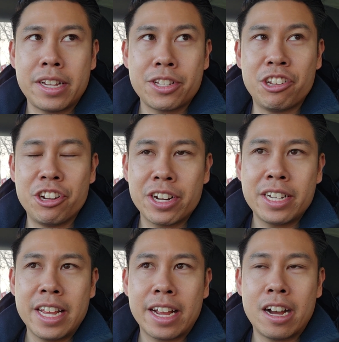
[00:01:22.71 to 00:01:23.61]
So you're going to
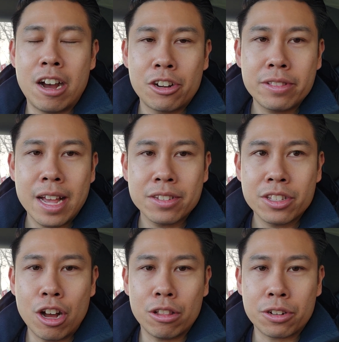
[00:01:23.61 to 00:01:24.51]
take
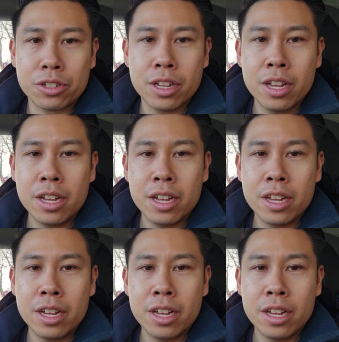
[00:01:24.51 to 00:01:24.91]
$100,000,